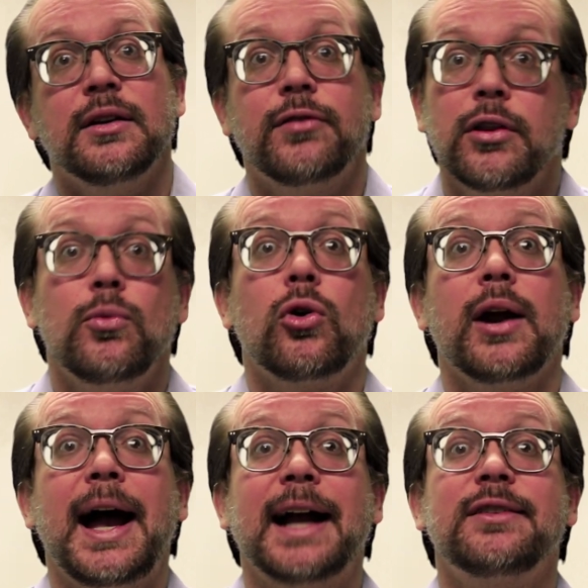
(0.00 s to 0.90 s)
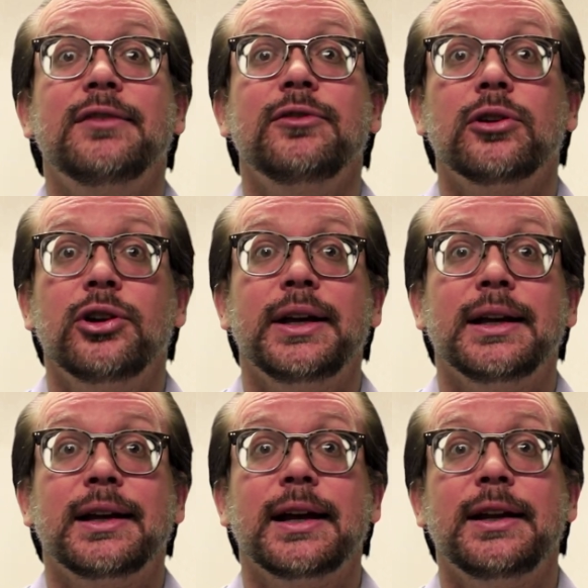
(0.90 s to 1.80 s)
Furthermore, active
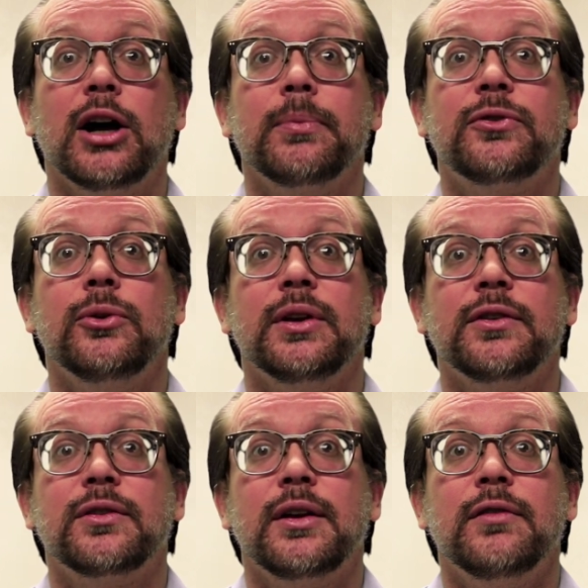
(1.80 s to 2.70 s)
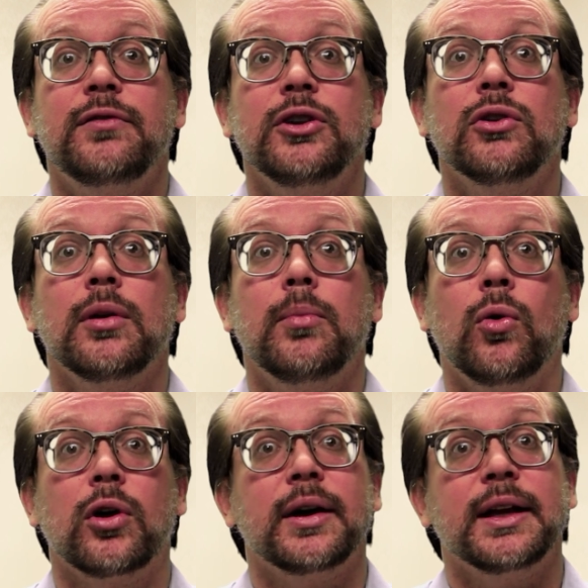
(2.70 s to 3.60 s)
learning can help students feel
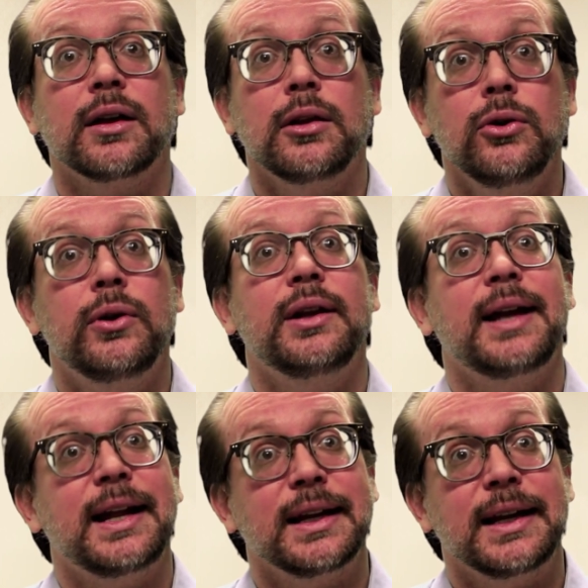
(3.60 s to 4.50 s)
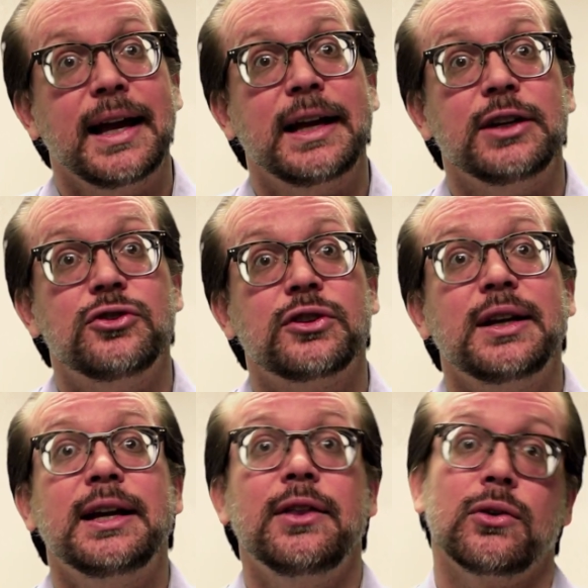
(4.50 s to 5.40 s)
more included and engaged
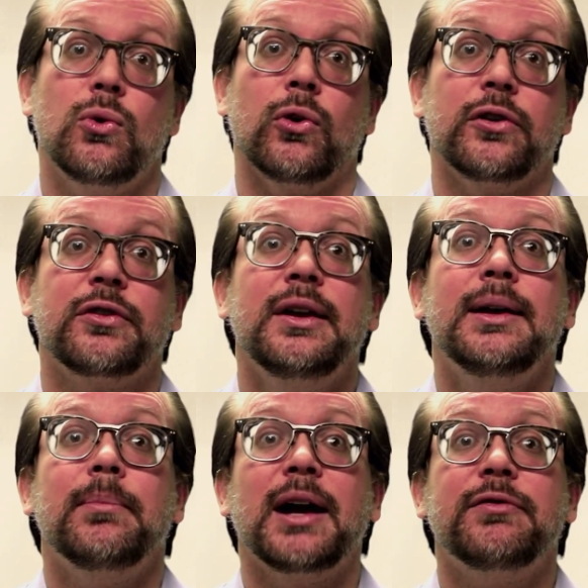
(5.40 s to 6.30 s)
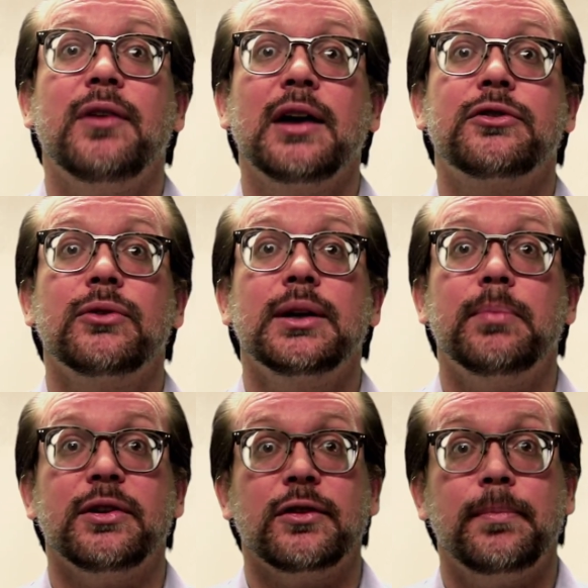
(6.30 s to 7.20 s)
in the course by fostering
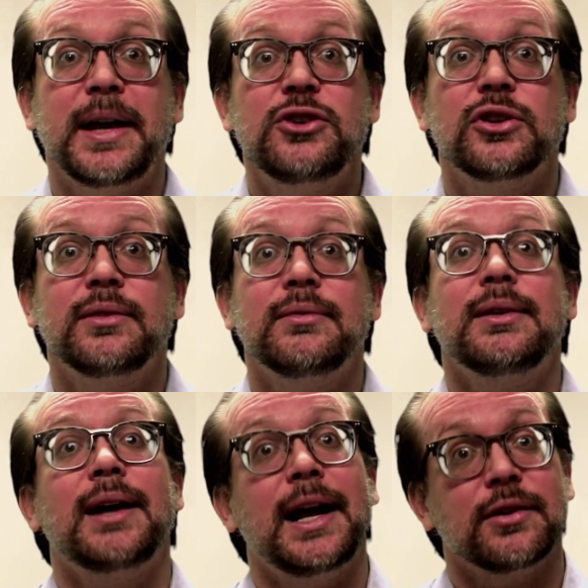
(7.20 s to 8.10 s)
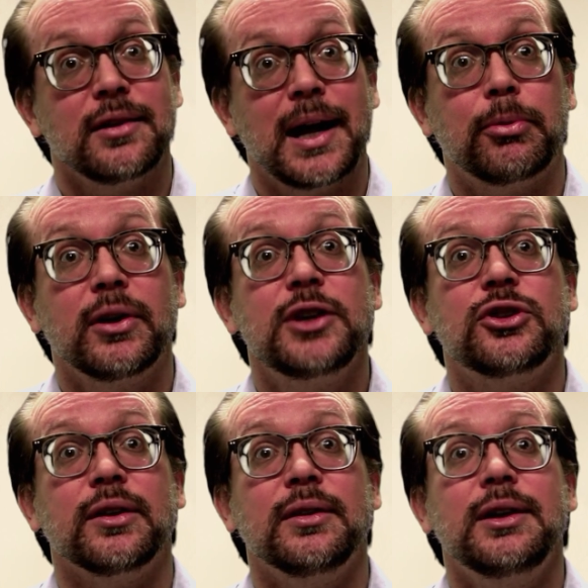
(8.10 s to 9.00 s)
participation and
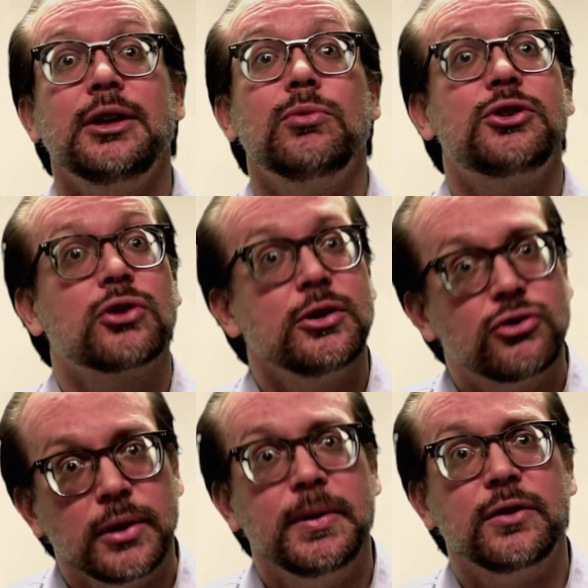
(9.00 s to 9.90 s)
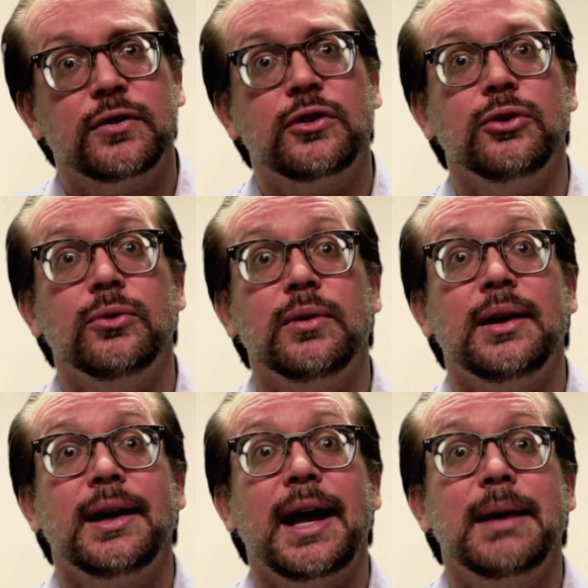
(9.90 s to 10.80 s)
collaboration, which contributes to
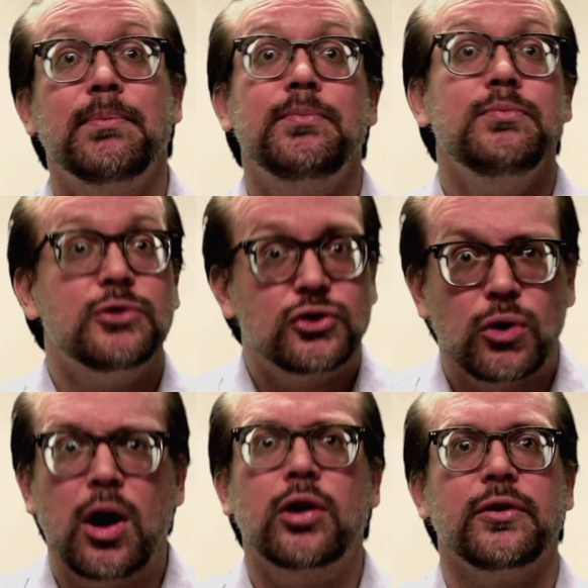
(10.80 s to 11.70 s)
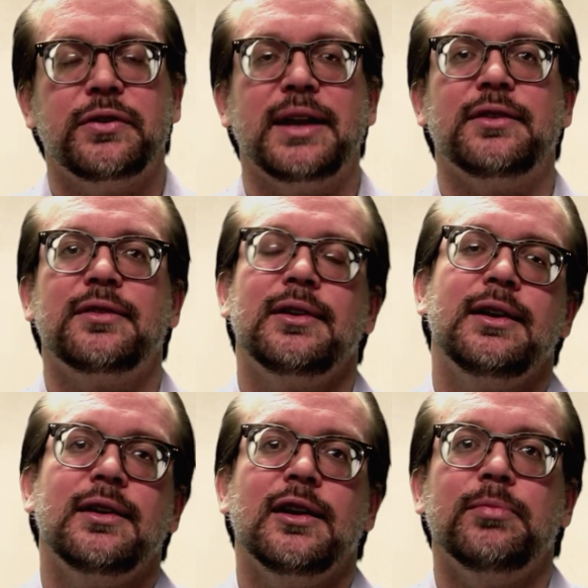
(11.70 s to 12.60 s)
a stronger sense
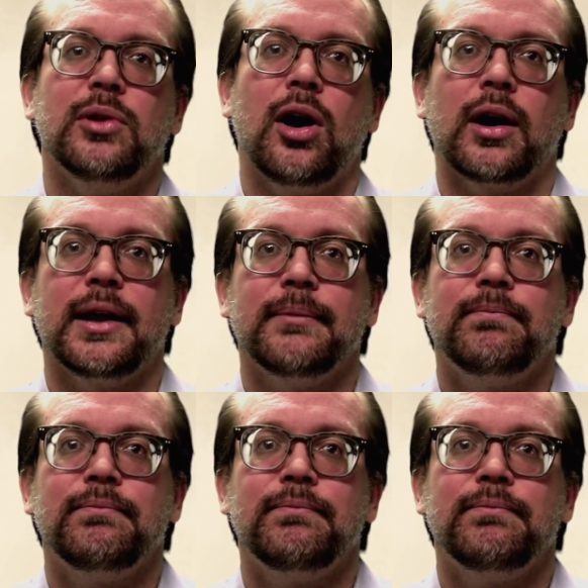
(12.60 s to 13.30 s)
of belonging.